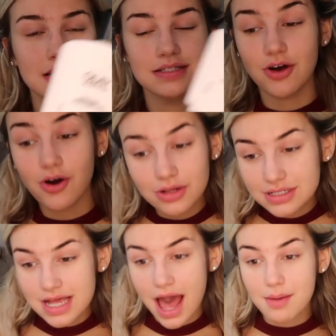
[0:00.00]
this all
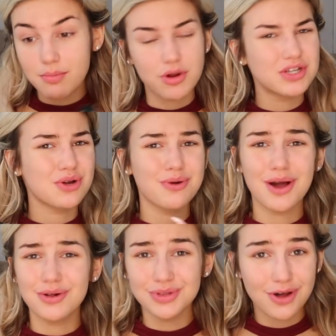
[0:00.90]
the time, pretty sure we
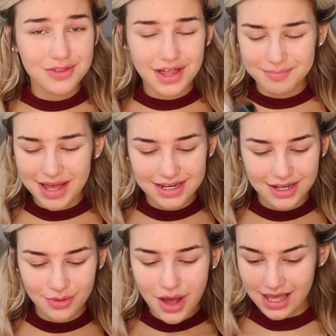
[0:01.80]
all know that by now.